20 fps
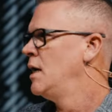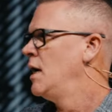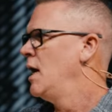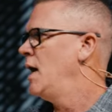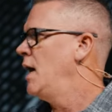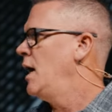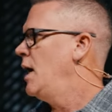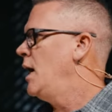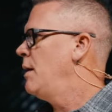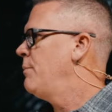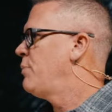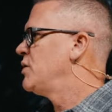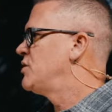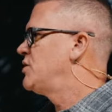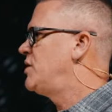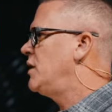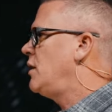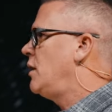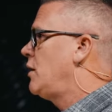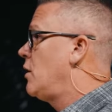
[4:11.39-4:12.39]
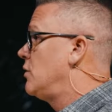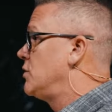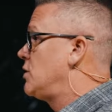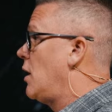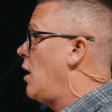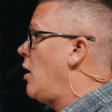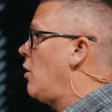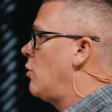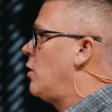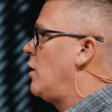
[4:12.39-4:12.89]
And, and, Priscilla goes,
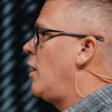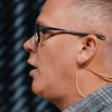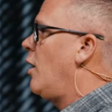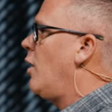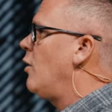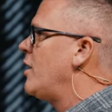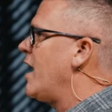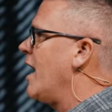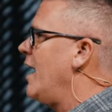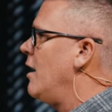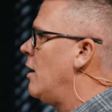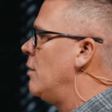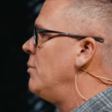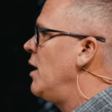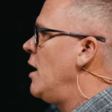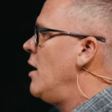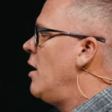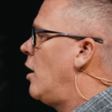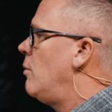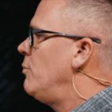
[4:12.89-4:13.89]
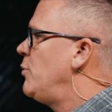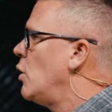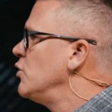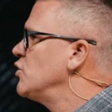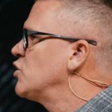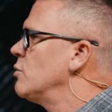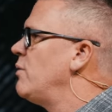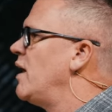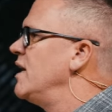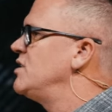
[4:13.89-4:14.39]
Oh, okay, um, um,
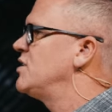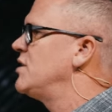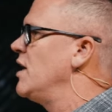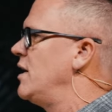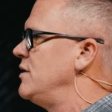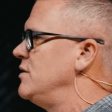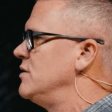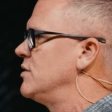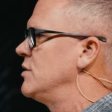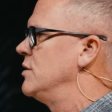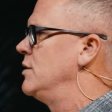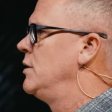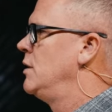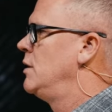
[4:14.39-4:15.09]
those are my sons.